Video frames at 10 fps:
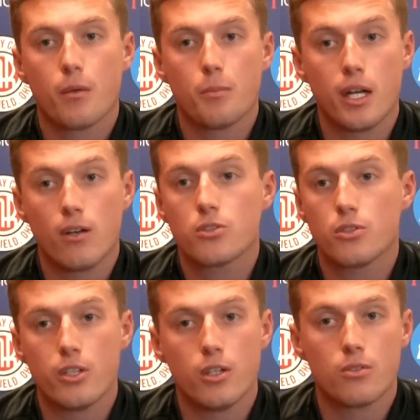But I
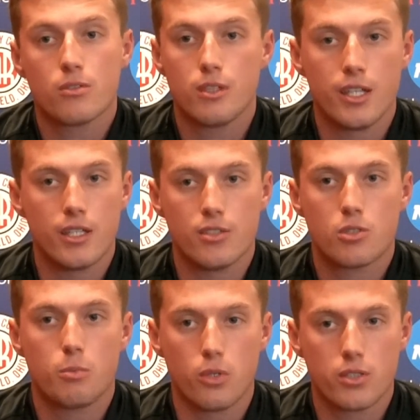also know that in
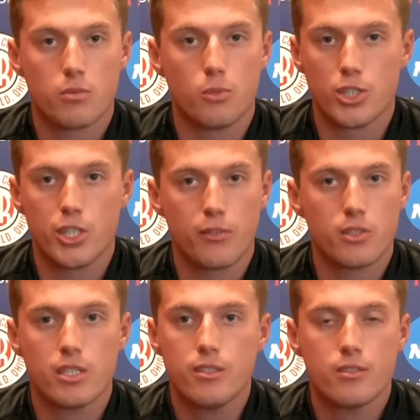sports more
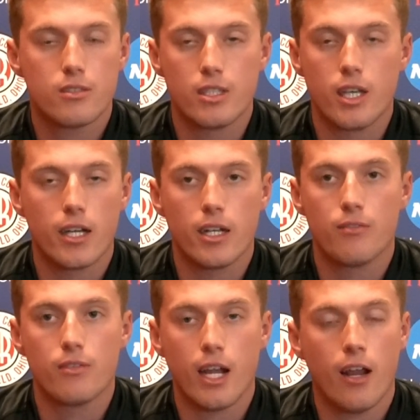generally, that not
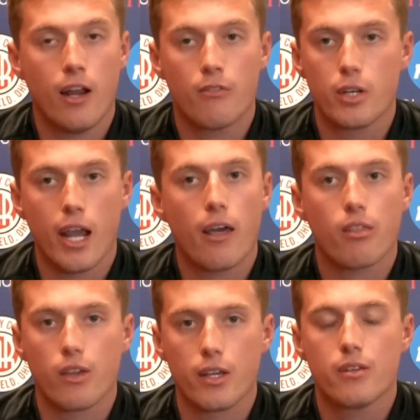every
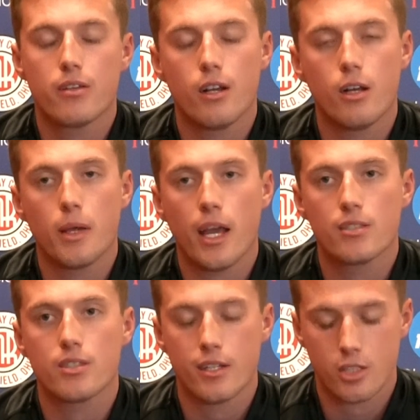athlete
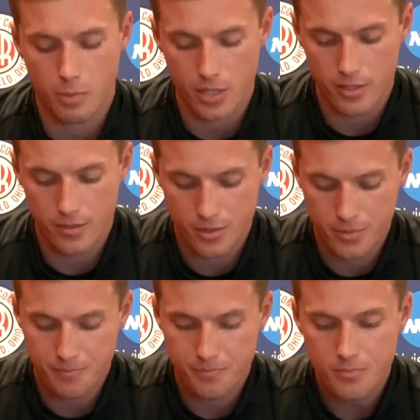has that
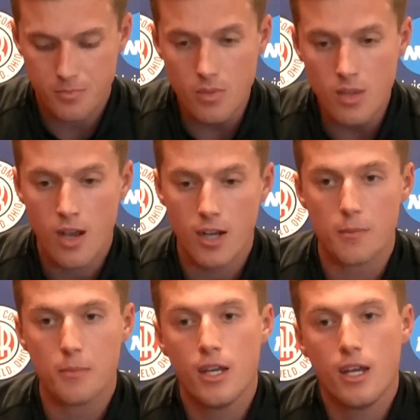experience.
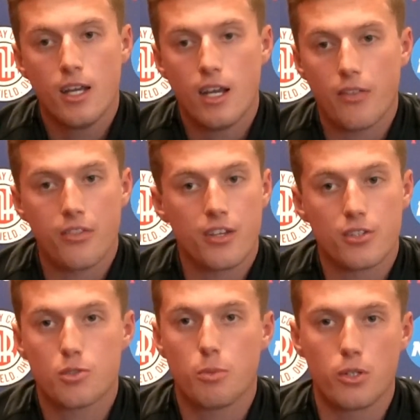I
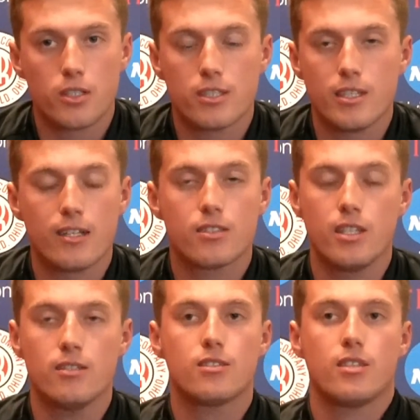think sport in that
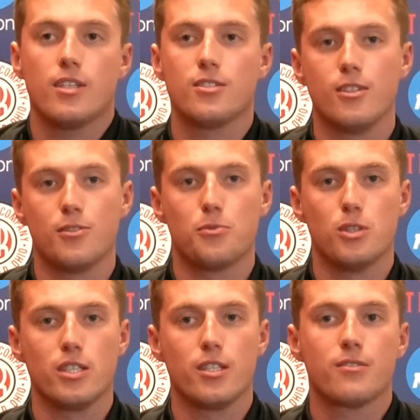sense has a
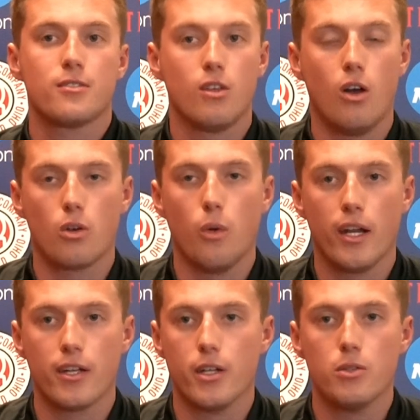really long
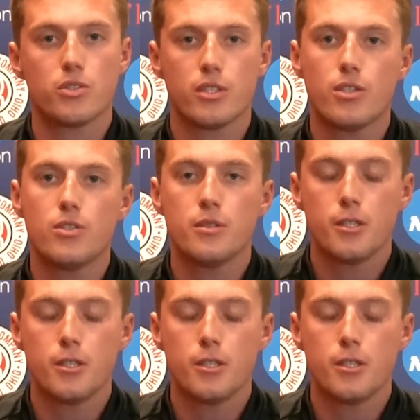way to go still.